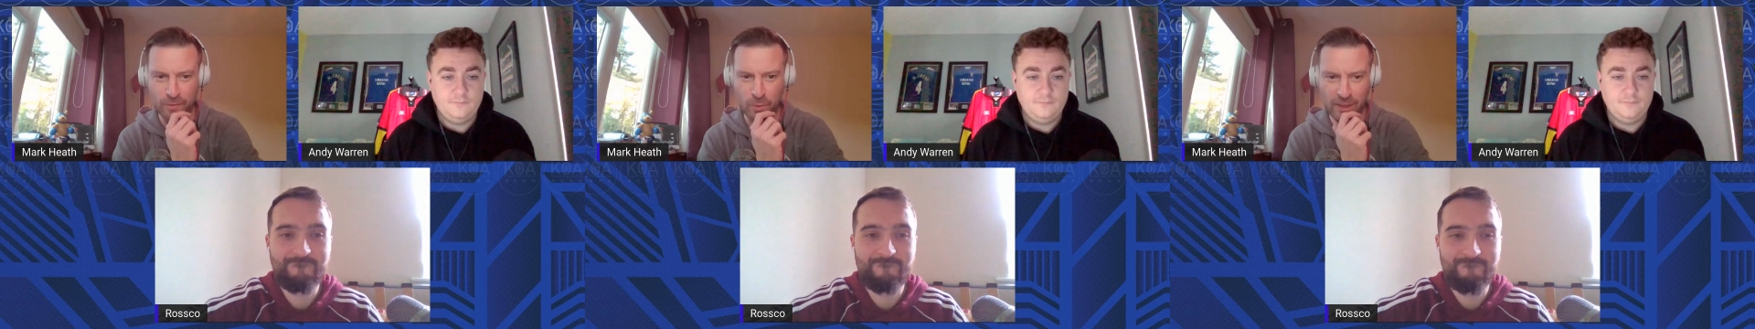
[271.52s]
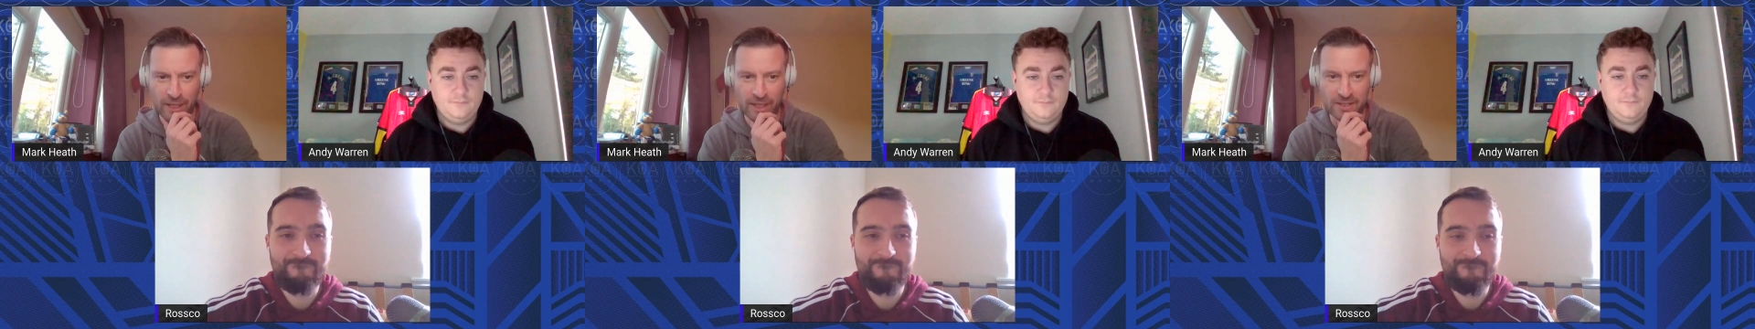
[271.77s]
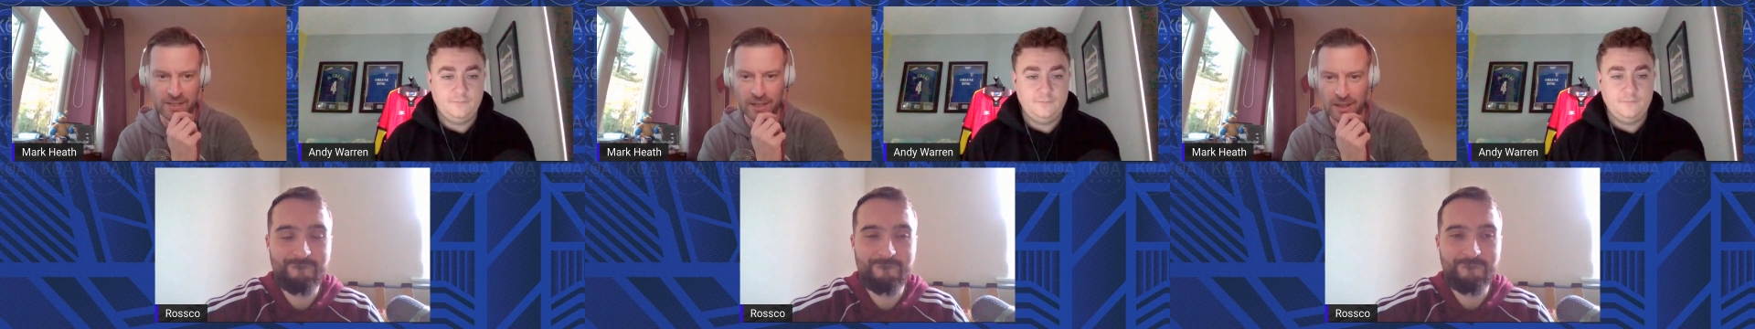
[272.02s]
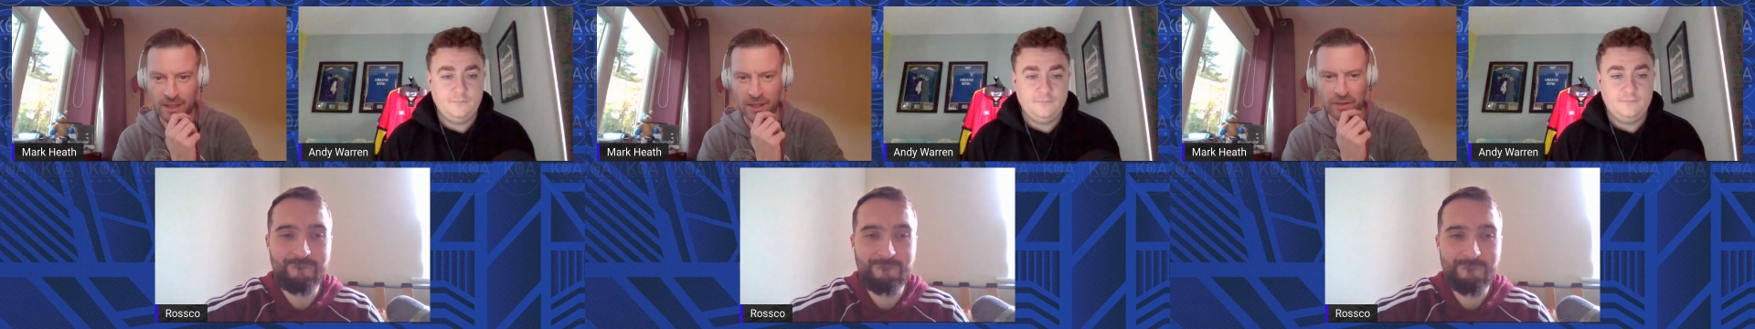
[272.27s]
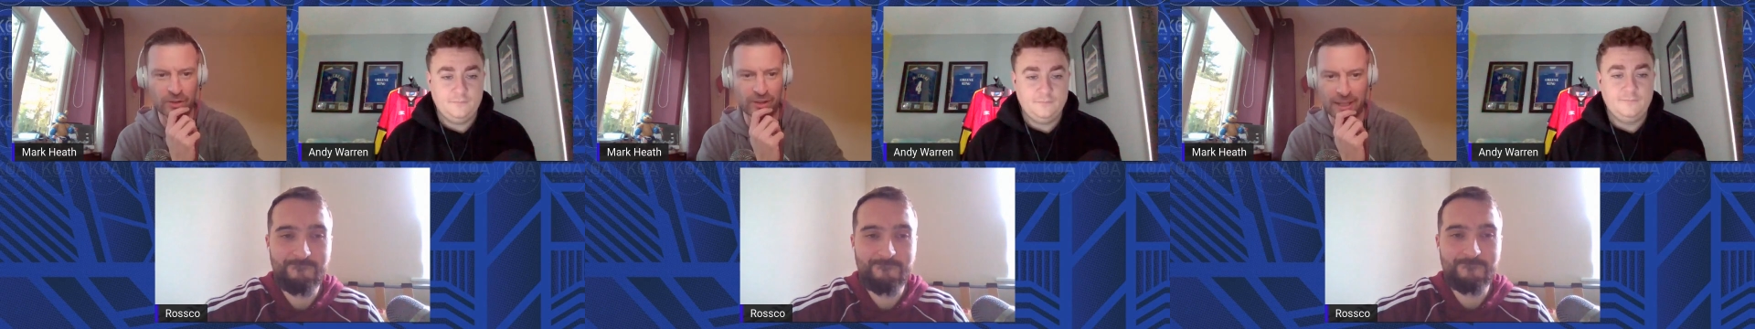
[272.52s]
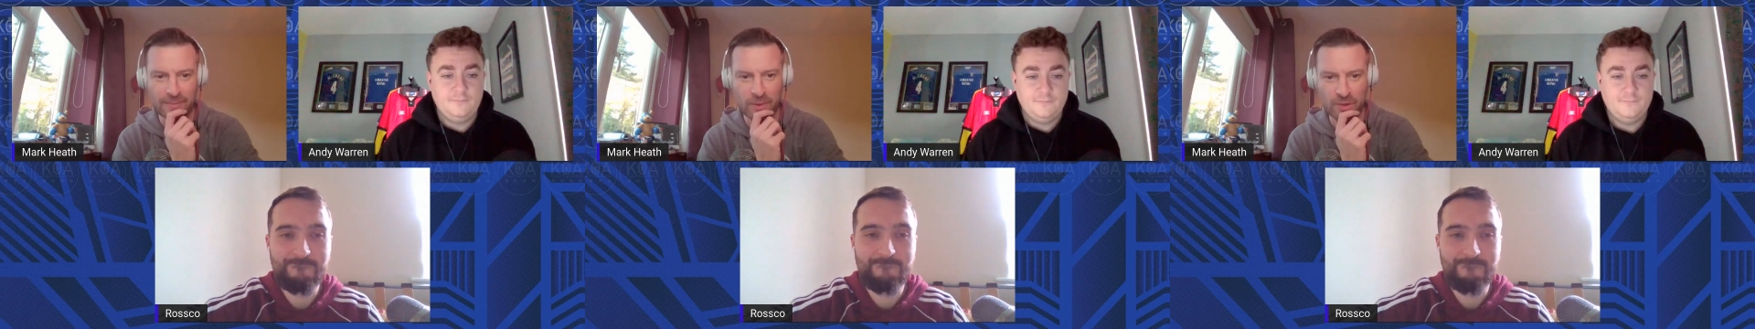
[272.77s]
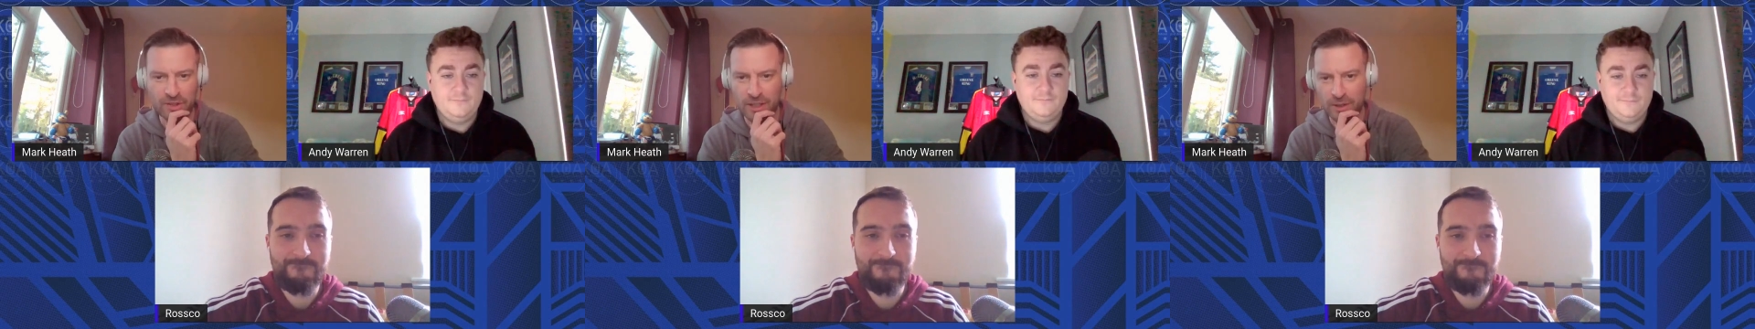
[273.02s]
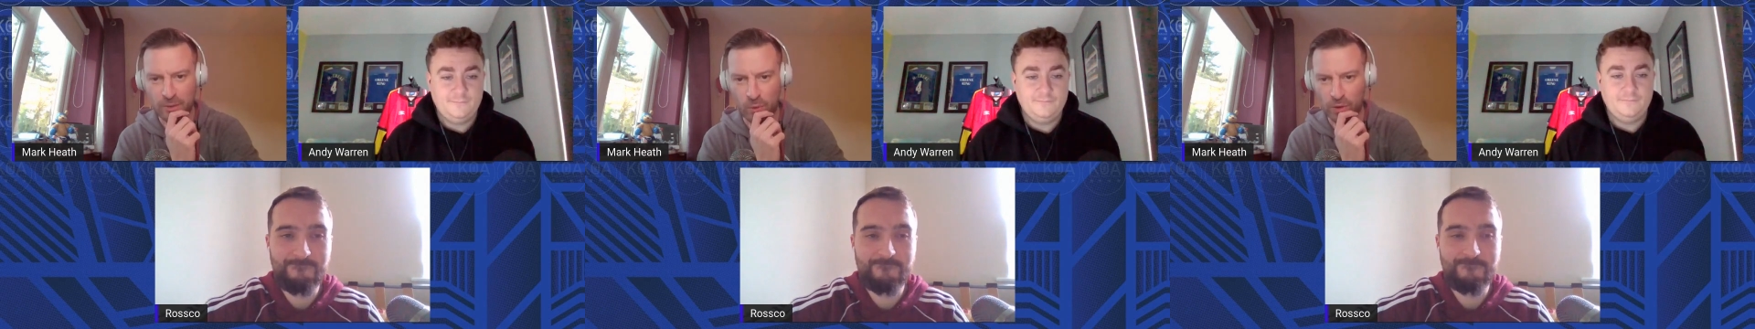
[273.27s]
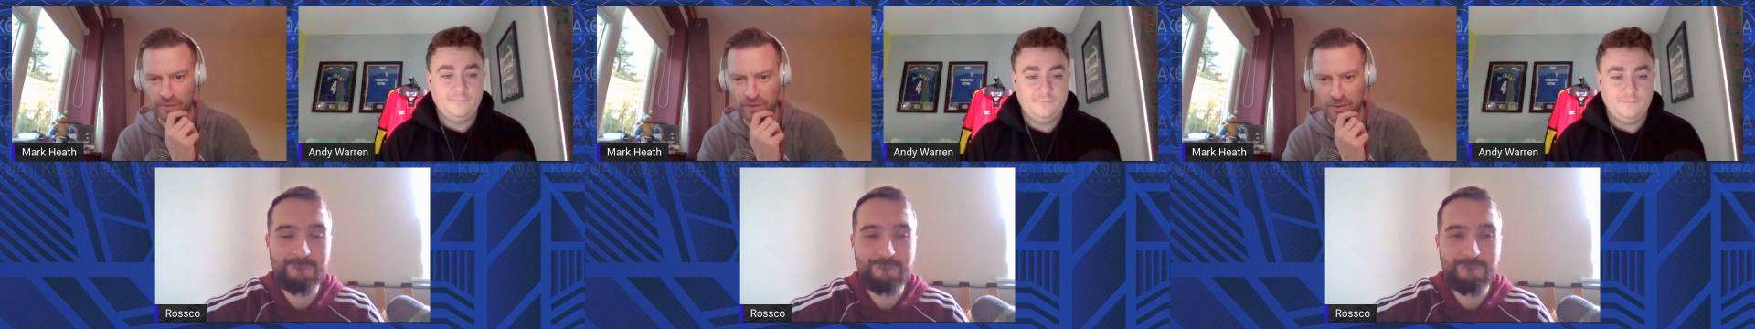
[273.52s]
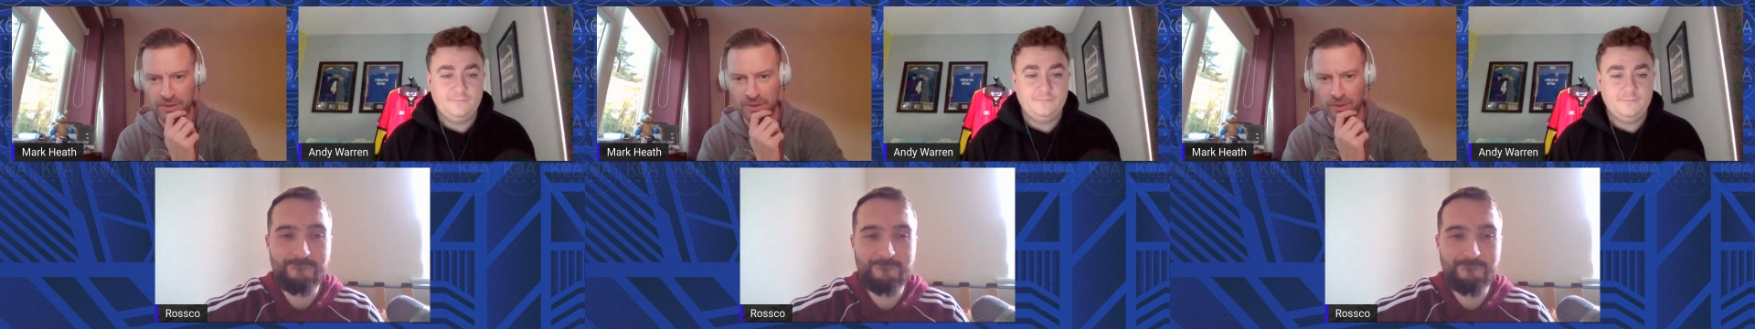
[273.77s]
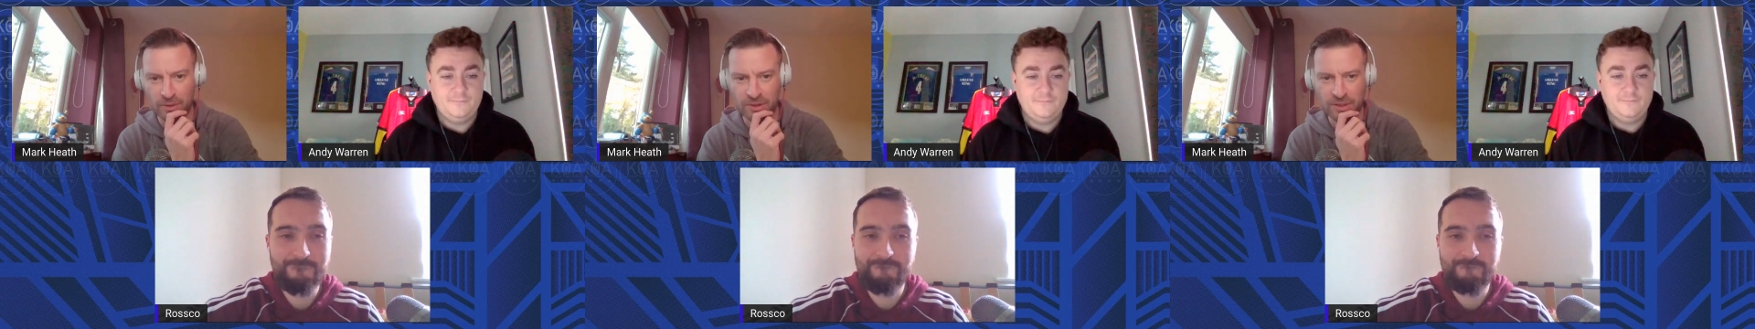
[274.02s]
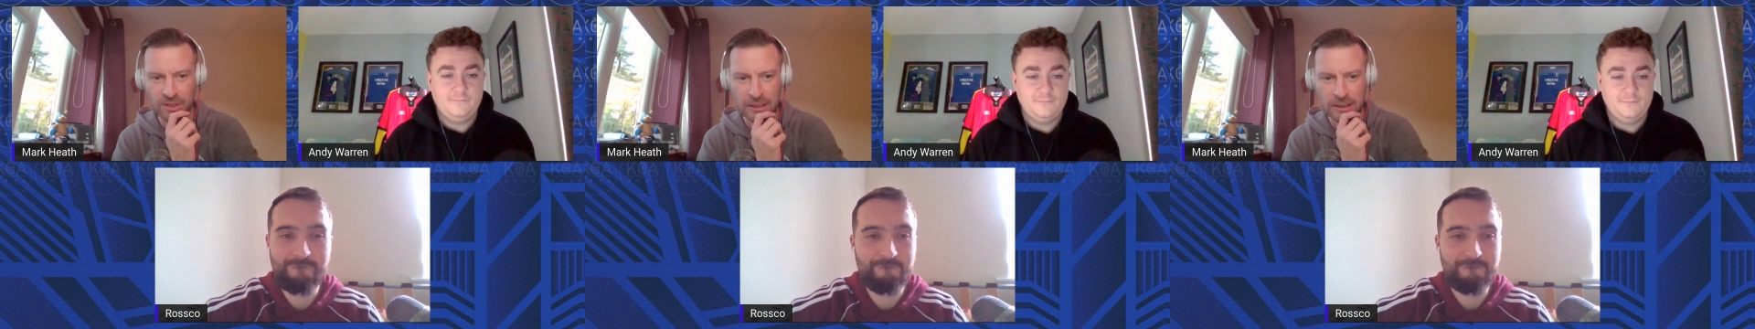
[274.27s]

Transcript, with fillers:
Speaker 1: 4 years. I couldn't name you a single one of those songs,